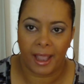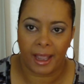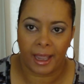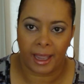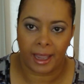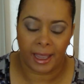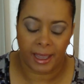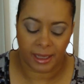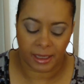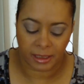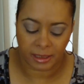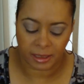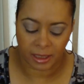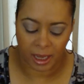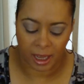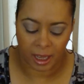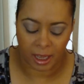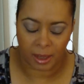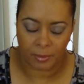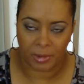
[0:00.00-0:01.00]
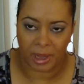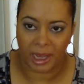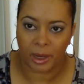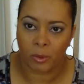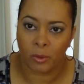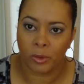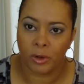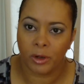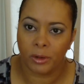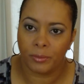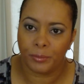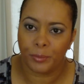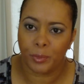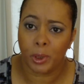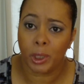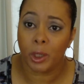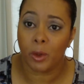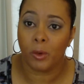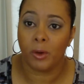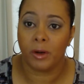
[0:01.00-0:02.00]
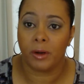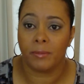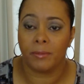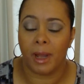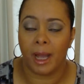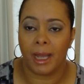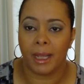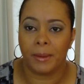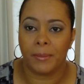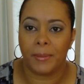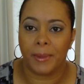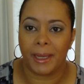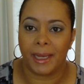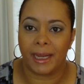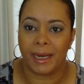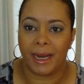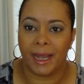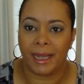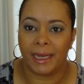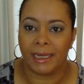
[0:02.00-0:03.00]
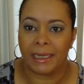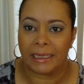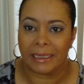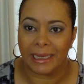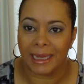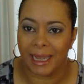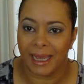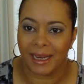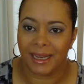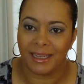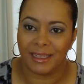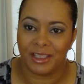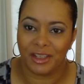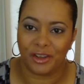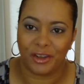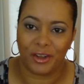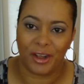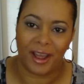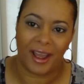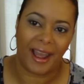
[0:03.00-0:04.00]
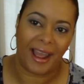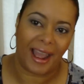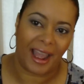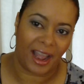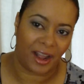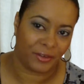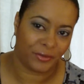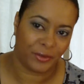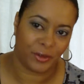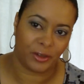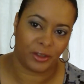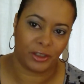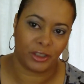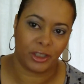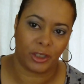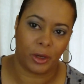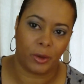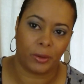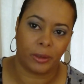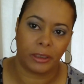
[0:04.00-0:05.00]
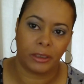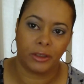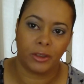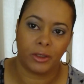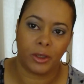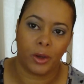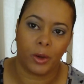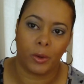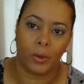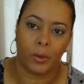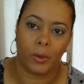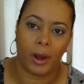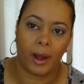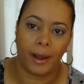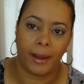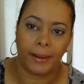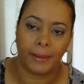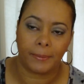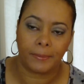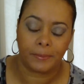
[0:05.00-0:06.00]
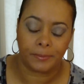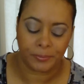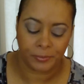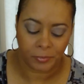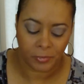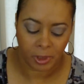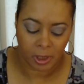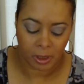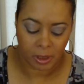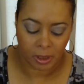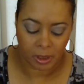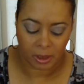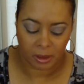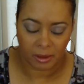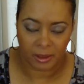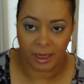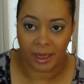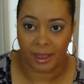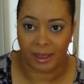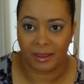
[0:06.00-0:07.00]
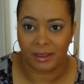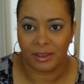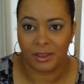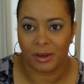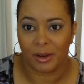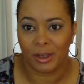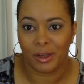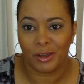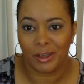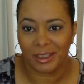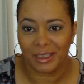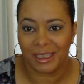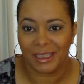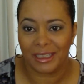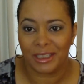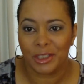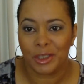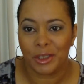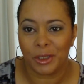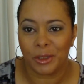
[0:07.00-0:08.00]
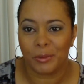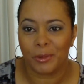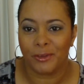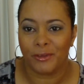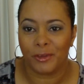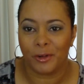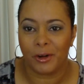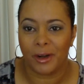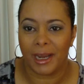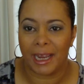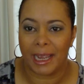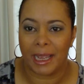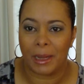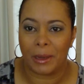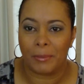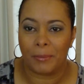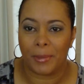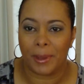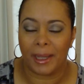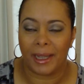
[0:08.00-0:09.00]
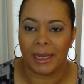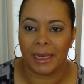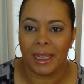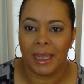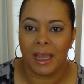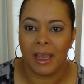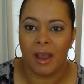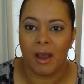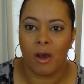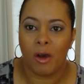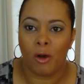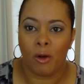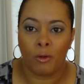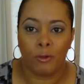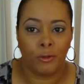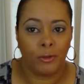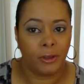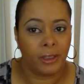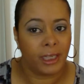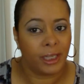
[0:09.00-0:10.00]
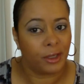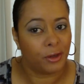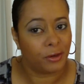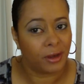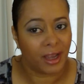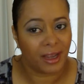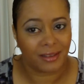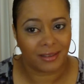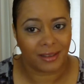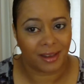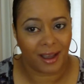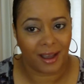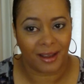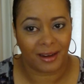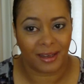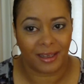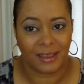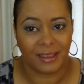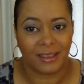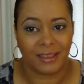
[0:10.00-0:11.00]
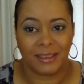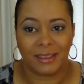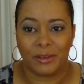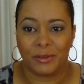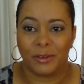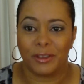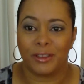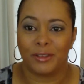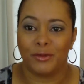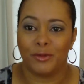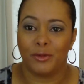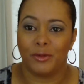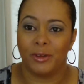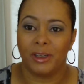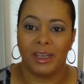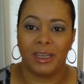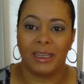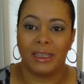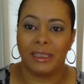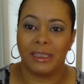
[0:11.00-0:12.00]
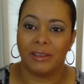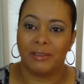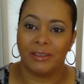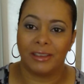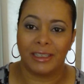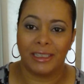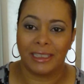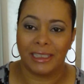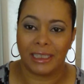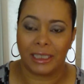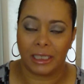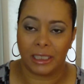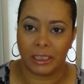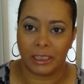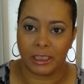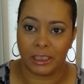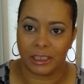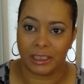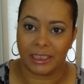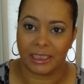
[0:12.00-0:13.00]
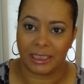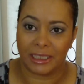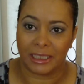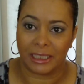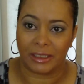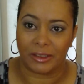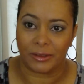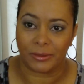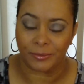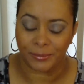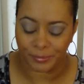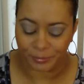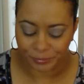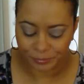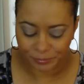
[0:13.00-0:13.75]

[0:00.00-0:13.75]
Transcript: and um, I ordered pre-ordered mine but I didn't get it till after the showing so um, yeah so I couldn't get it to you beforehand but hopefully you guys got it because it was really really a good deal.